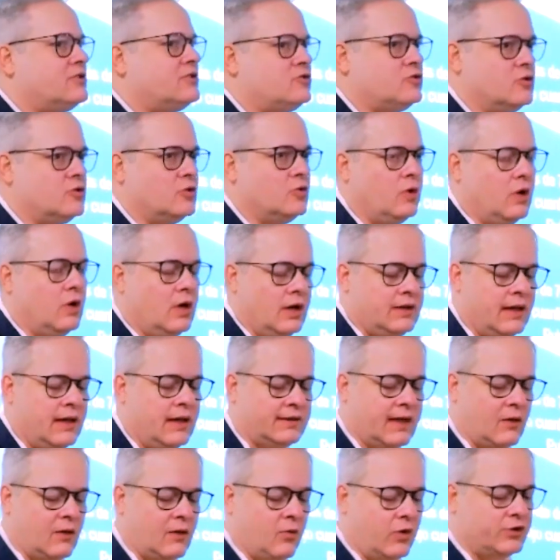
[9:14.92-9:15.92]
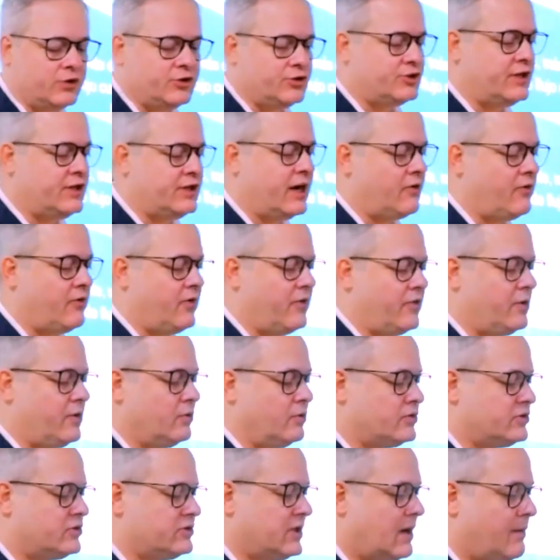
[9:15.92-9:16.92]
tool that I want to share with
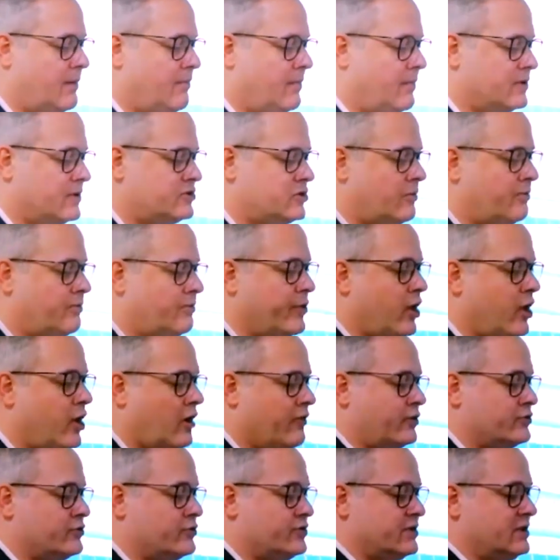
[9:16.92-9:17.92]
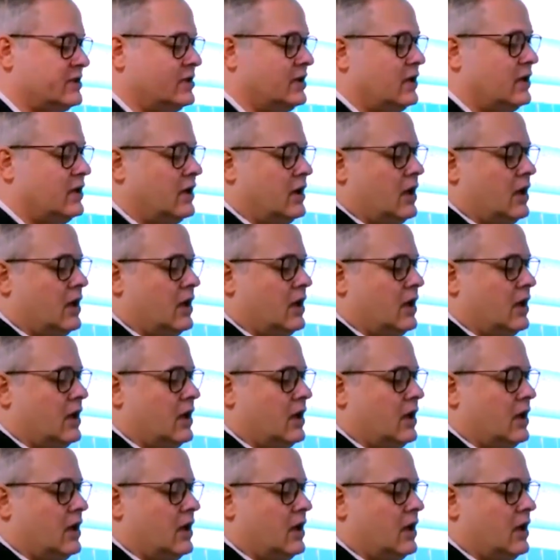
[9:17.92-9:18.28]
you some novelty.